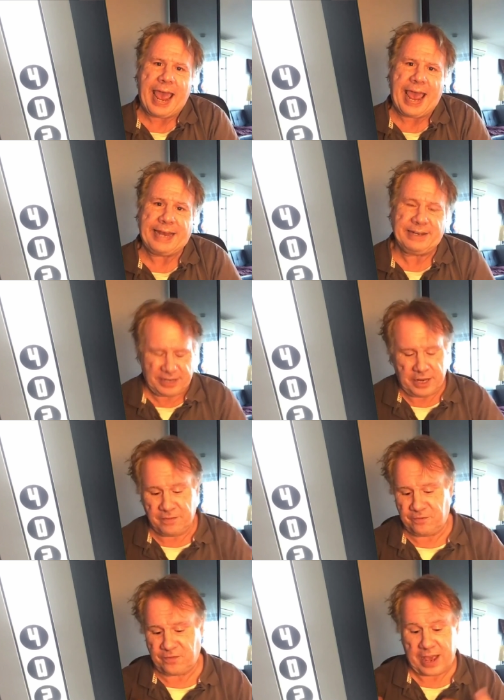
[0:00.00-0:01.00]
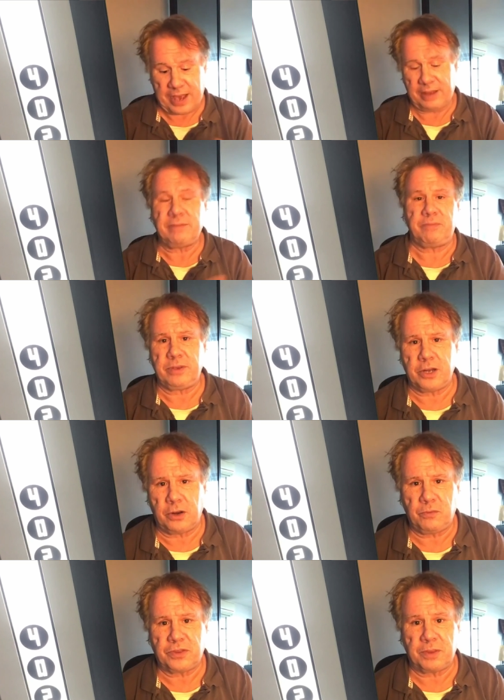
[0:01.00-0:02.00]
And if,
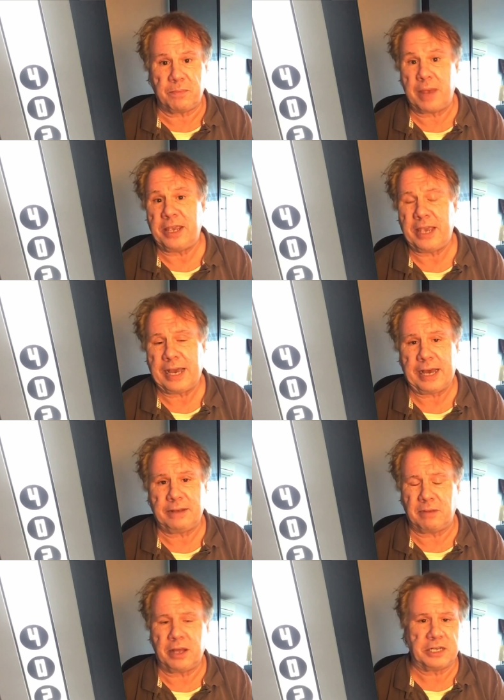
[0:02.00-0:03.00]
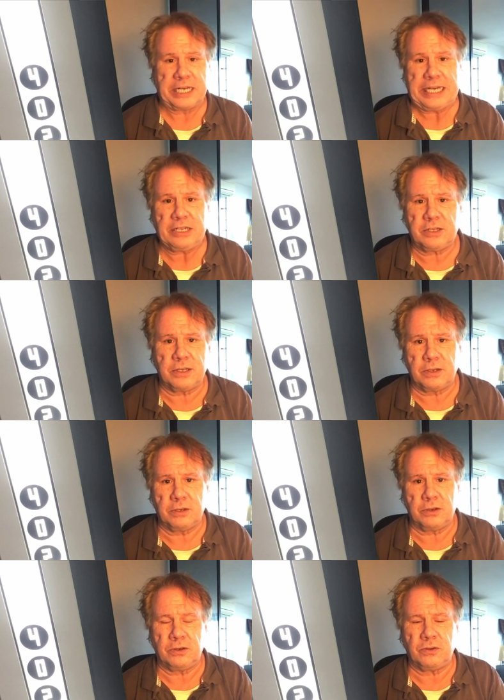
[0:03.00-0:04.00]
with maybe a link
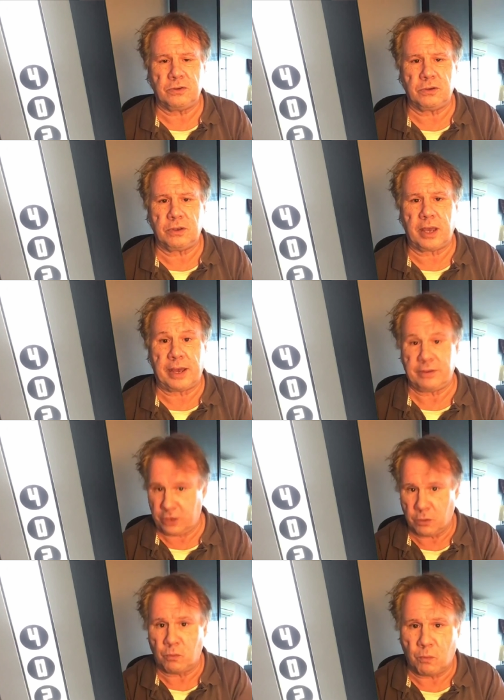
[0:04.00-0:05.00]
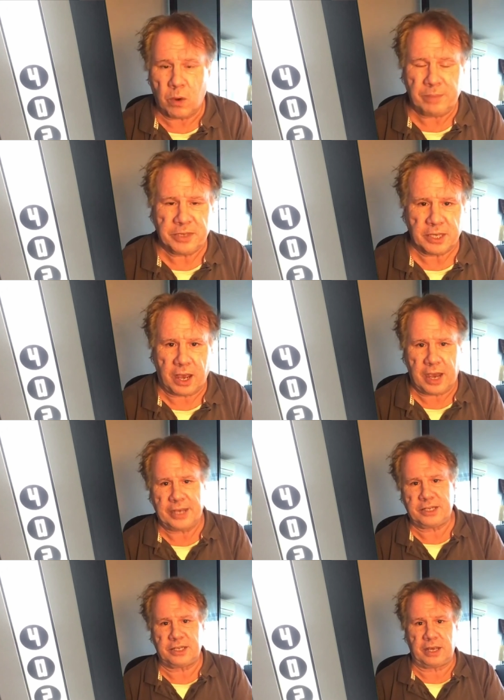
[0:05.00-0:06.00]
to your
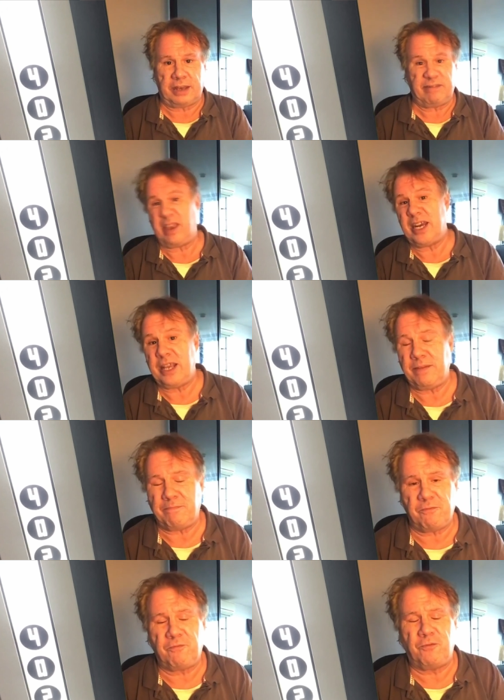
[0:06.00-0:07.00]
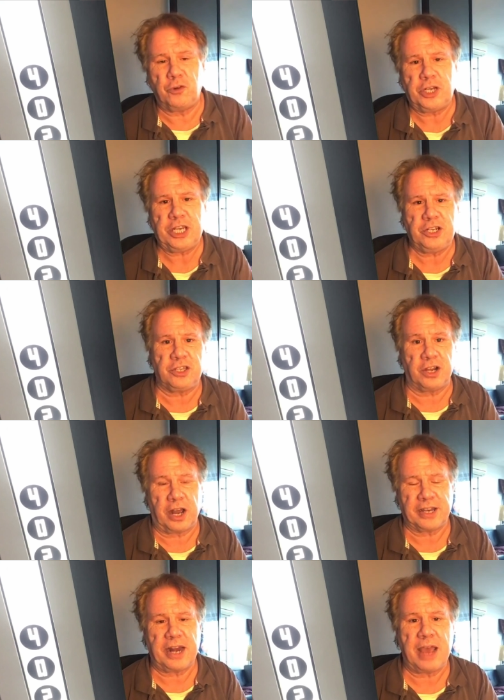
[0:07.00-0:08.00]
website, any footage that
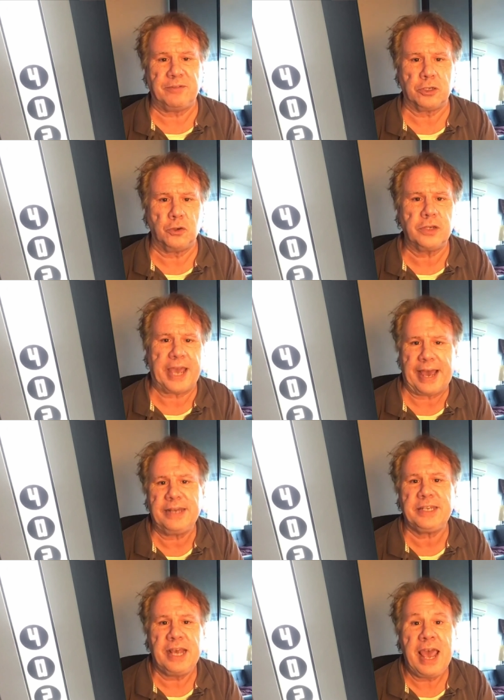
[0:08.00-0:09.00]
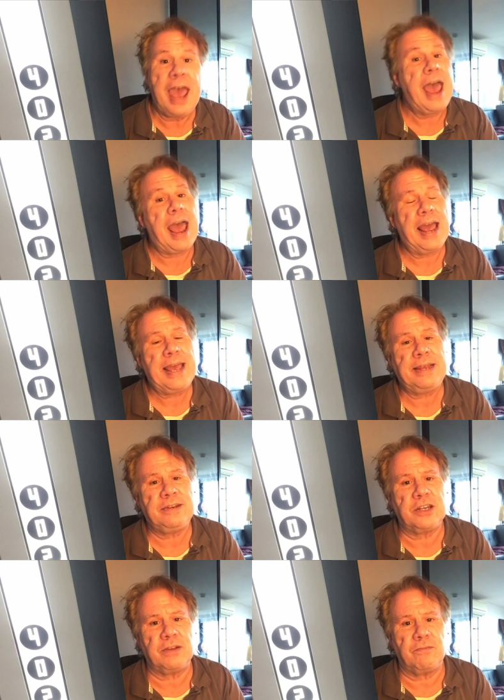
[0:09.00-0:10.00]
I could have a look at,
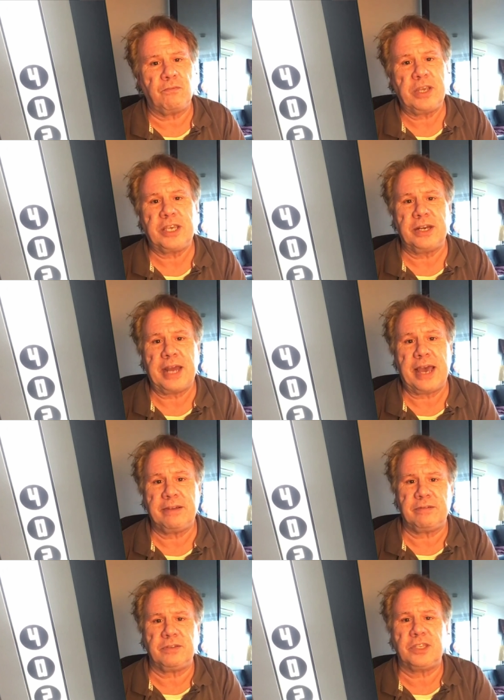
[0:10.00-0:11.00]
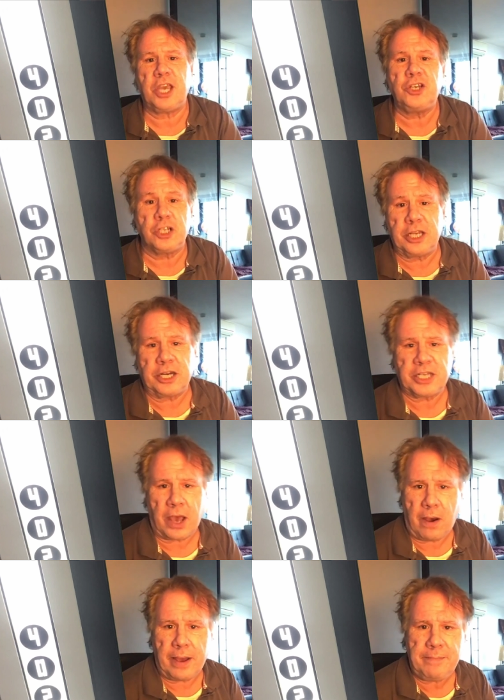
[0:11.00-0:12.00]
and we can schedule in a
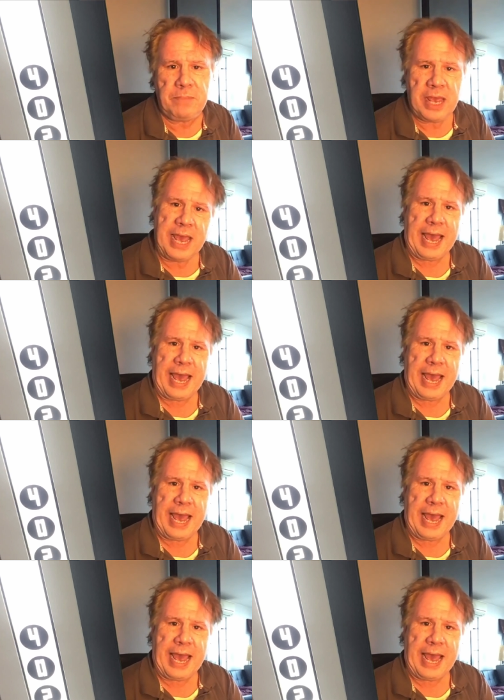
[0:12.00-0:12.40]
time